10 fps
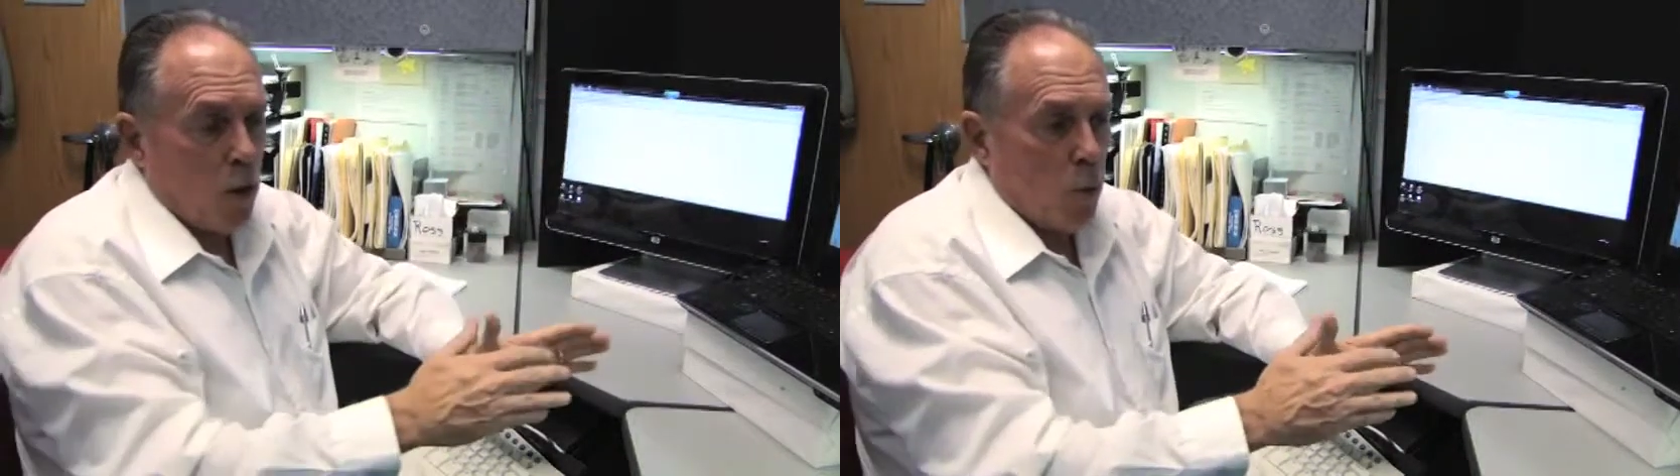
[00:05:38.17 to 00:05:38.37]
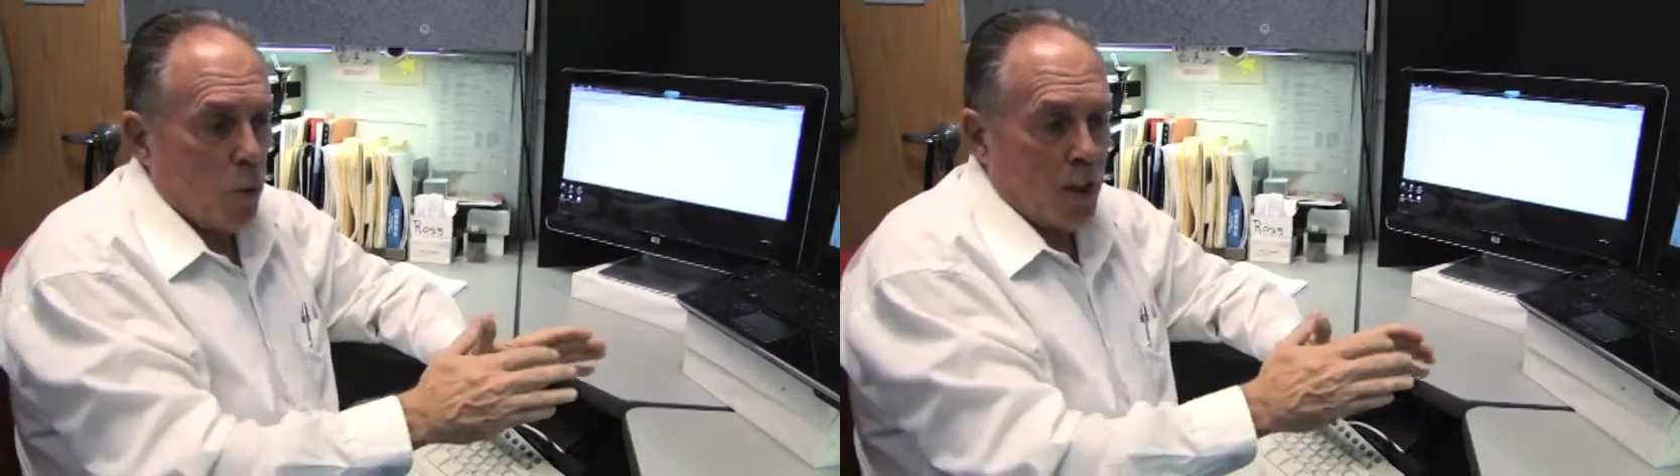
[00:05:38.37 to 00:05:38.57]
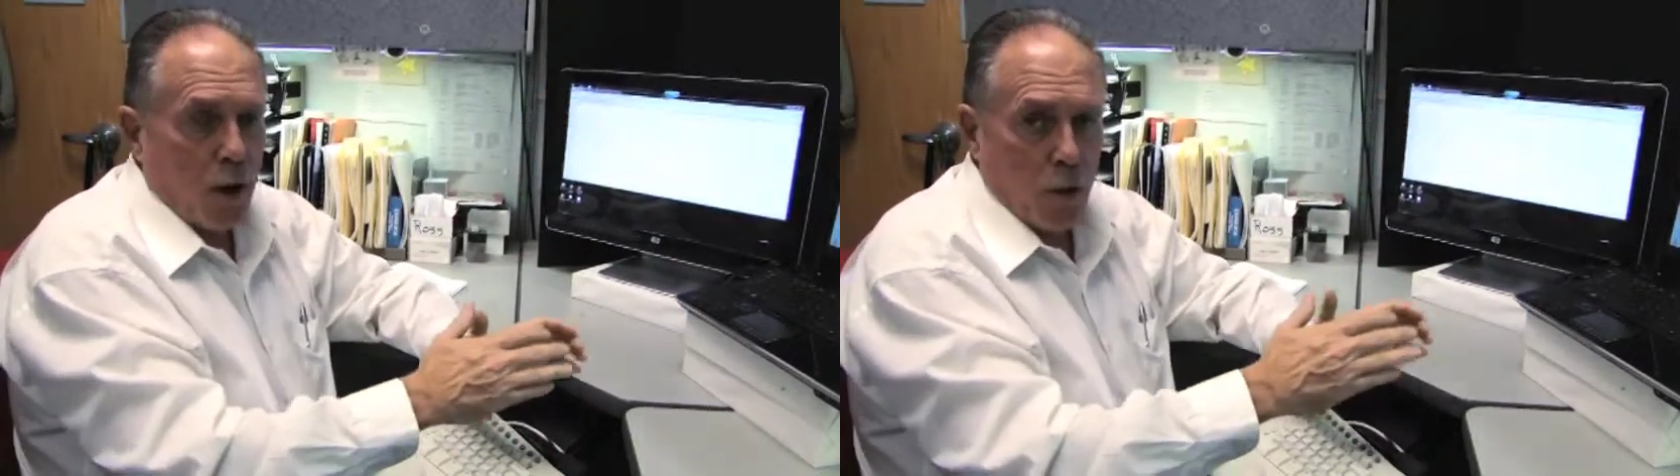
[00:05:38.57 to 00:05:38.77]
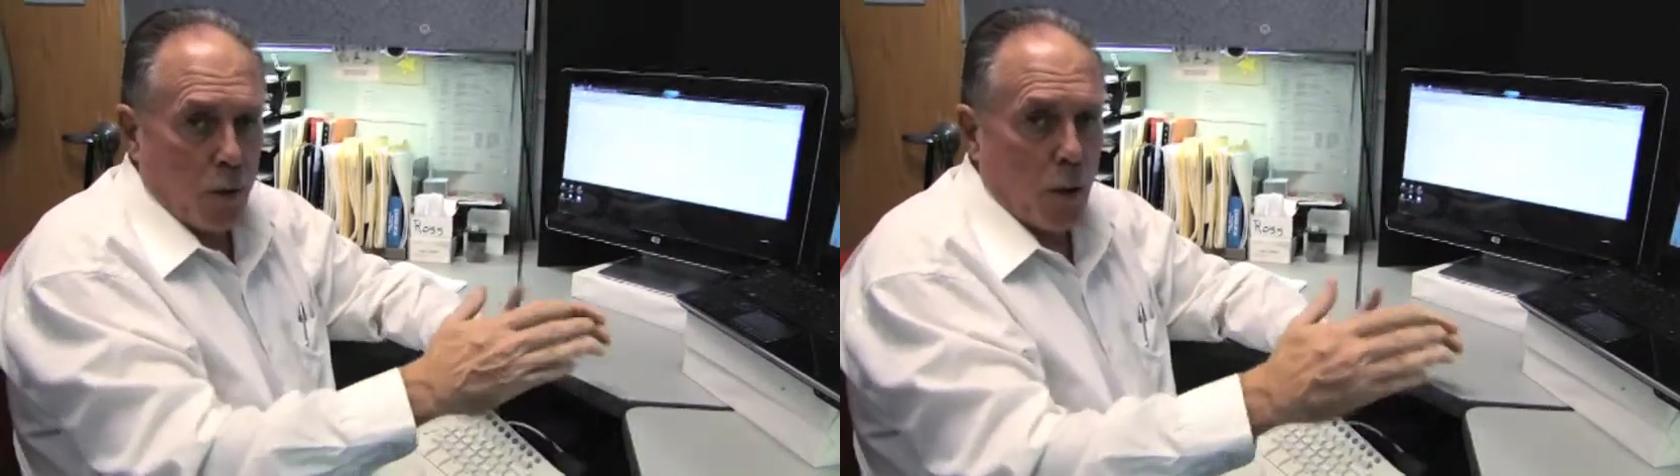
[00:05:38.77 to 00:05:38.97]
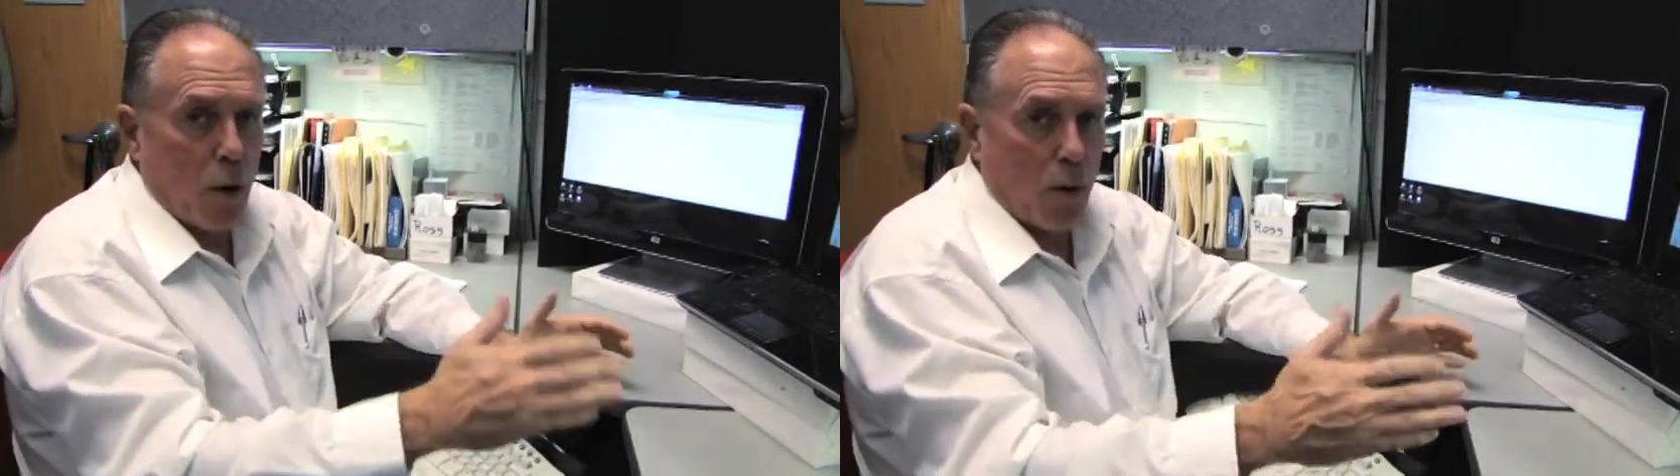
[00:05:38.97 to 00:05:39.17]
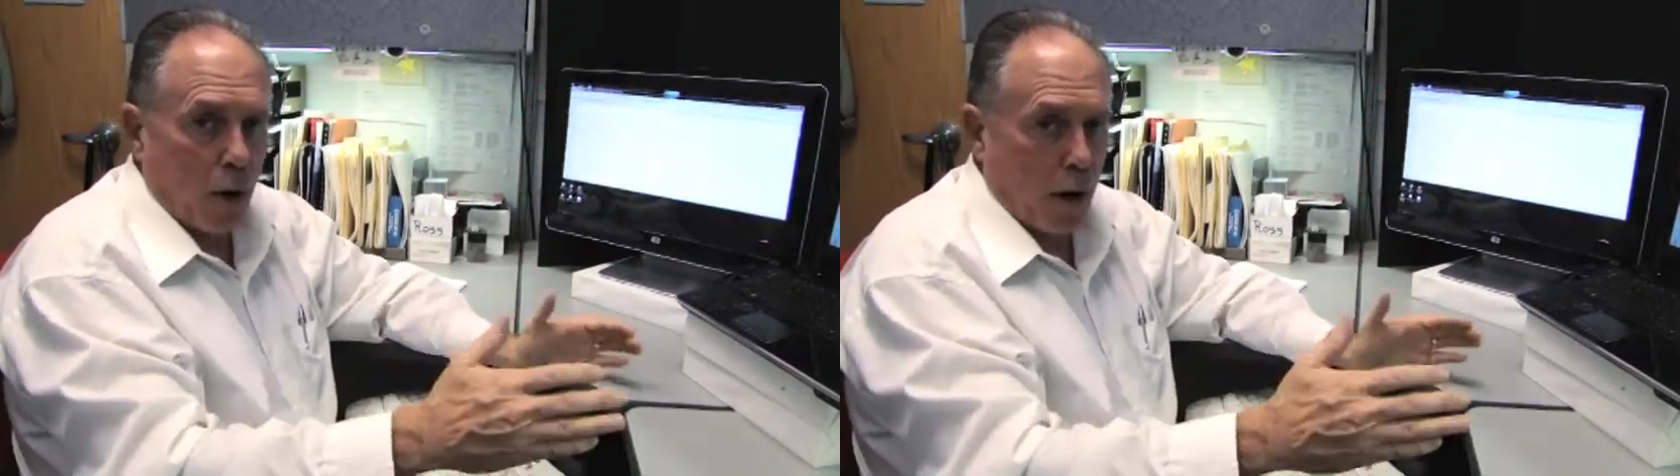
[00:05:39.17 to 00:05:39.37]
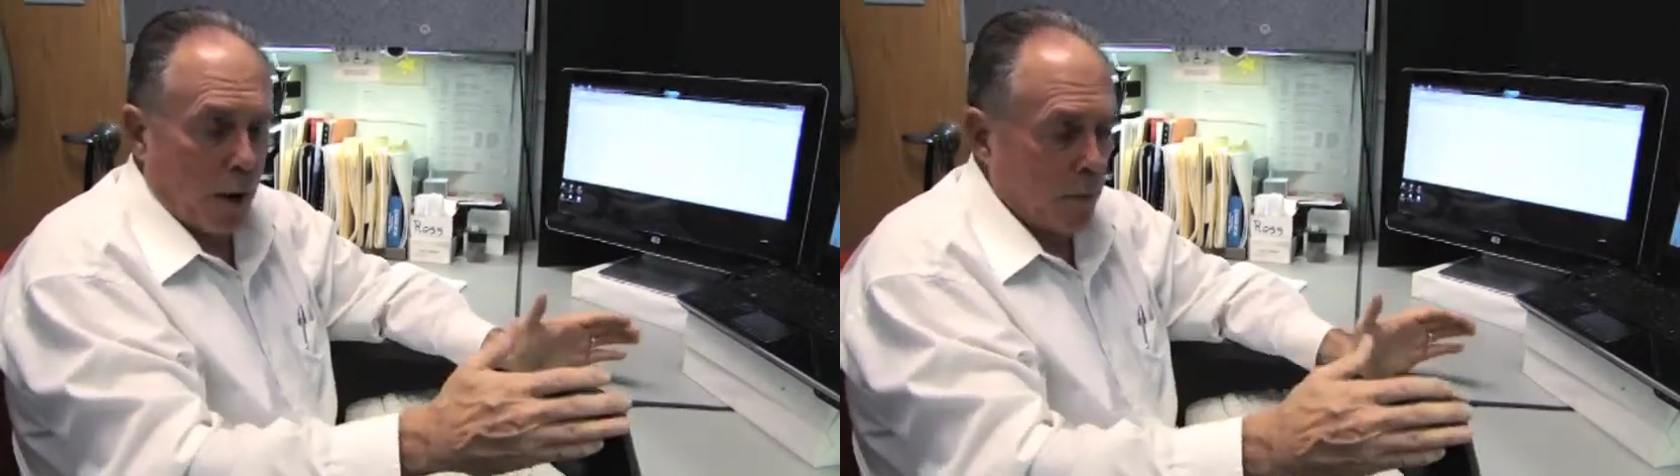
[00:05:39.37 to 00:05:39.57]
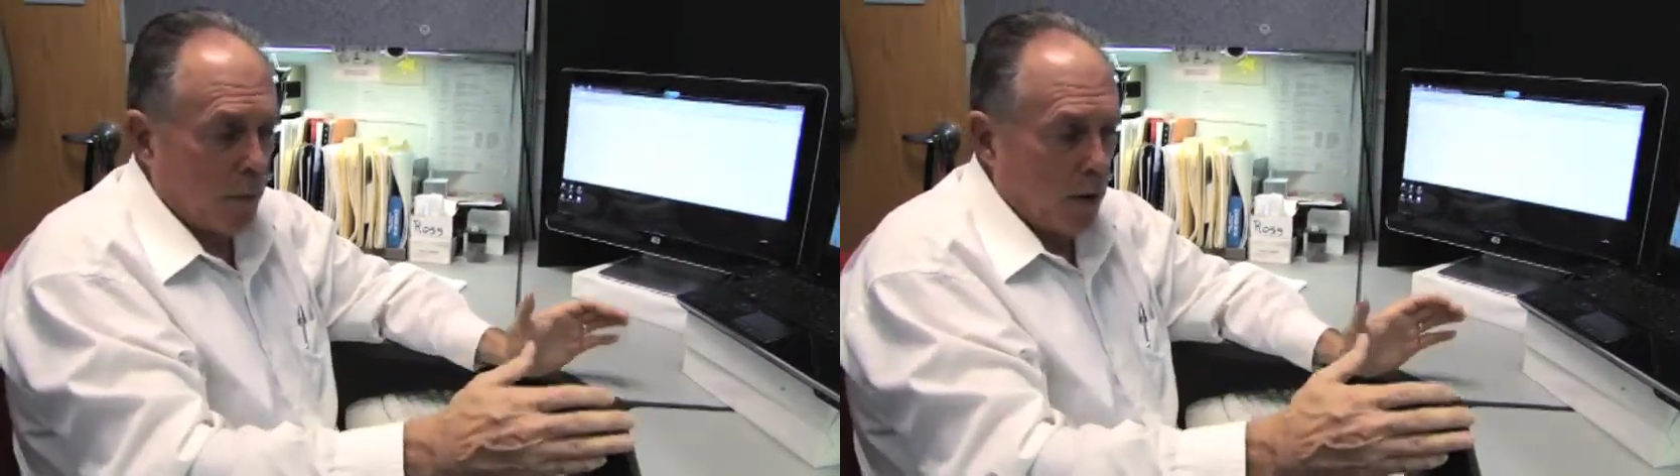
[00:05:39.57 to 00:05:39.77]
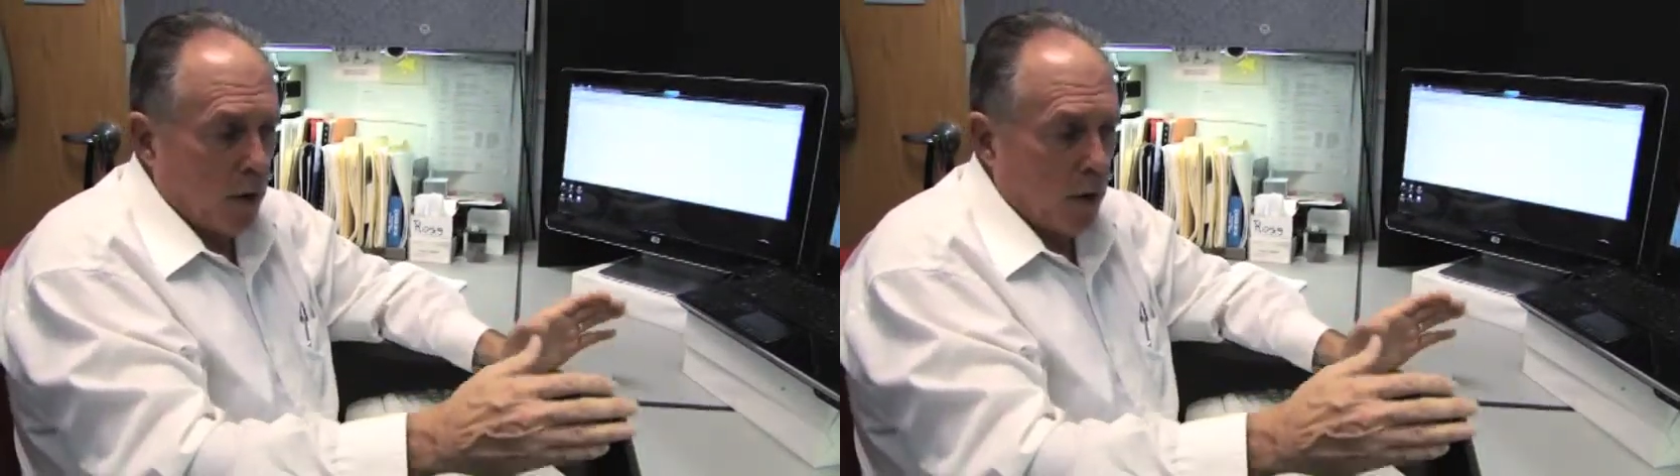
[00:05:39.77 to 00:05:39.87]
we tell the program